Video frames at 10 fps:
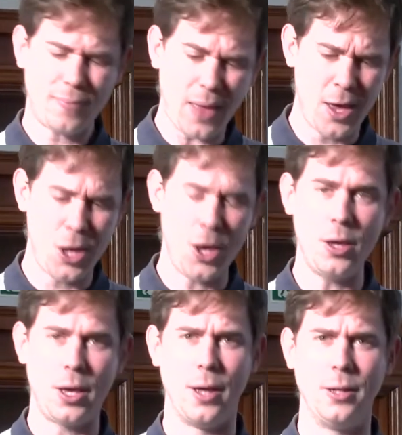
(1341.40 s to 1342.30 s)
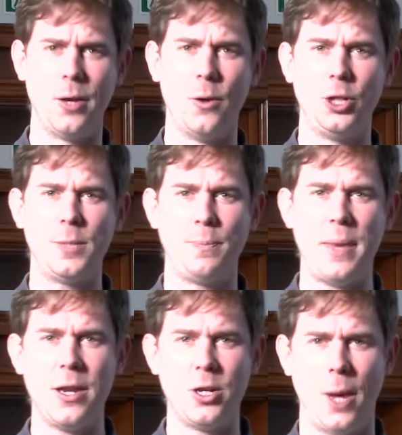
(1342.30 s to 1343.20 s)
a young girl who had just
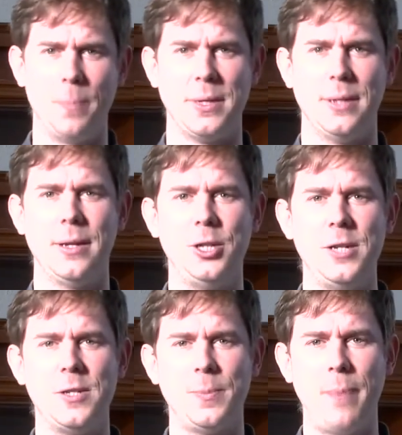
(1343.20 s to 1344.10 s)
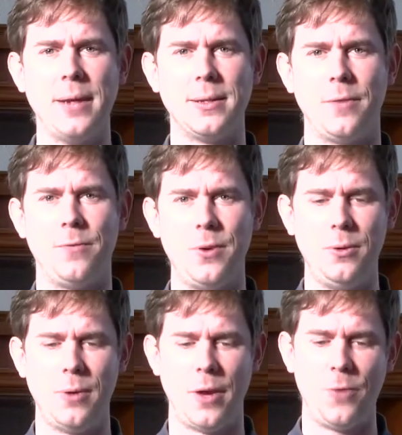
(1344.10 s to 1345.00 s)
been adopted, and she'd spent a
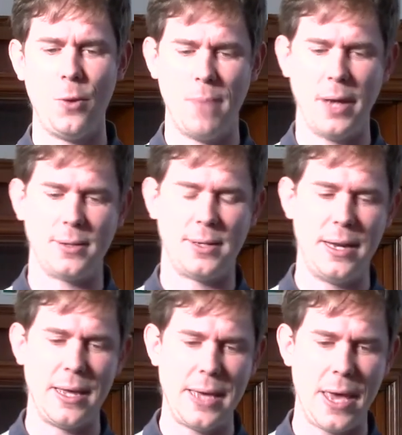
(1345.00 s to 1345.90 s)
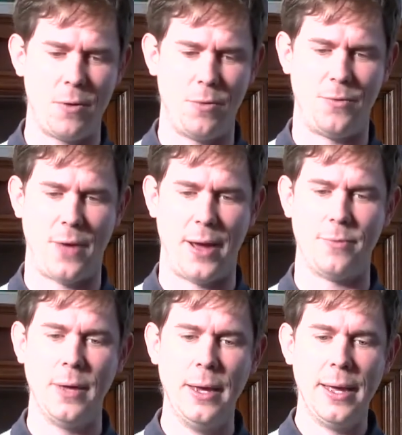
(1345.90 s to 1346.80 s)
few months, nearly a year at
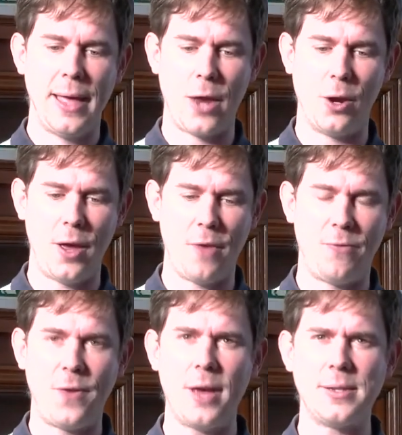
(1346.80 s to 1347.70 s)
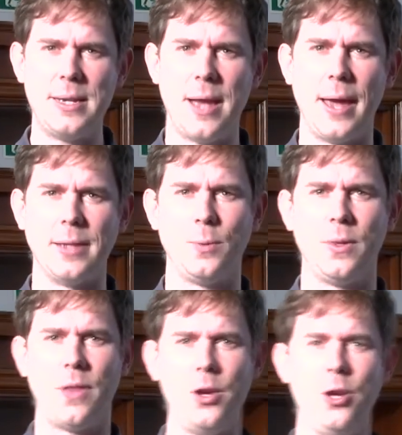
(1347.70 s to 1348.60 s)
Revive. And on her first night
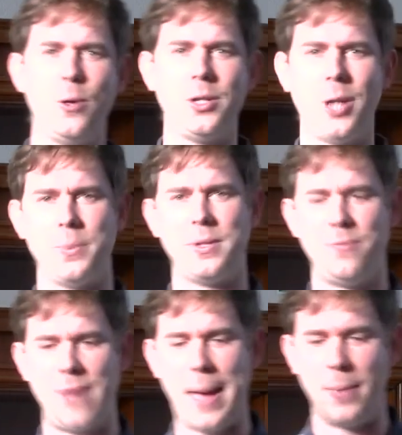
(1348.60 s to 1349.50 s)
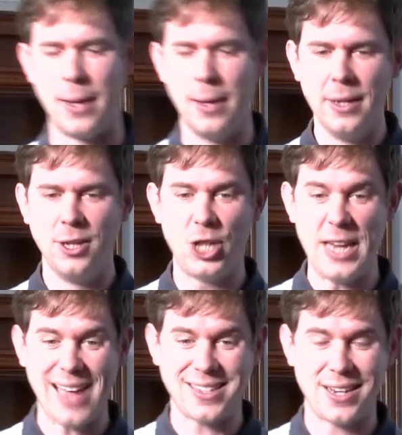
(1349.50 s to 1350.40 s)
with her new adoptive family,
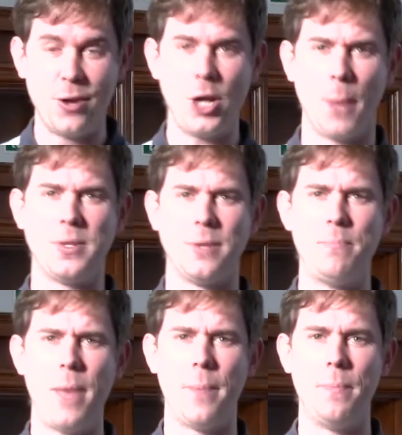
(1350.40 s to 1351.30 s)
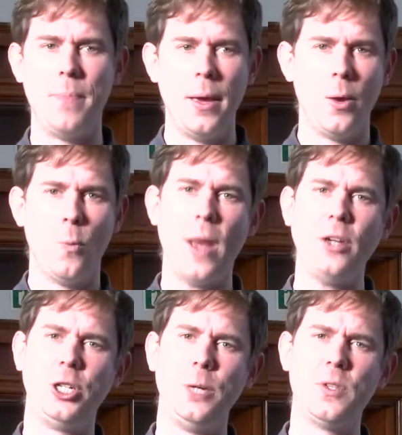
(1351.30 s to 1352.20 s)
she asked her adopted mum
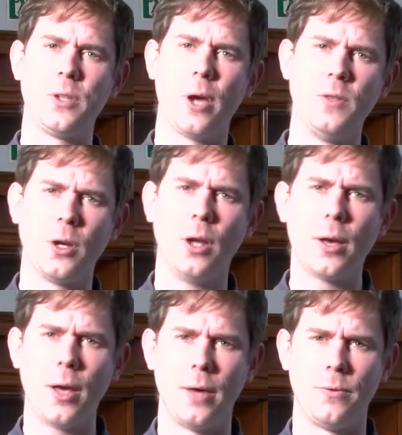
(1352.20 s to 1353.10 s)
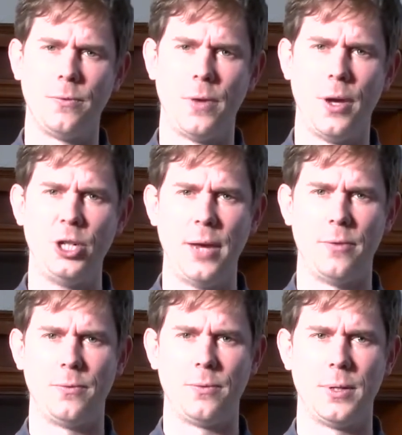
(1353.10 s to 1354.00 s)
when she was going to clock off her
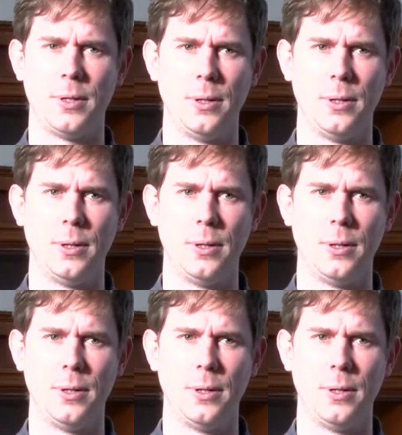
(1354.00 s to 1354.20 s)
shift.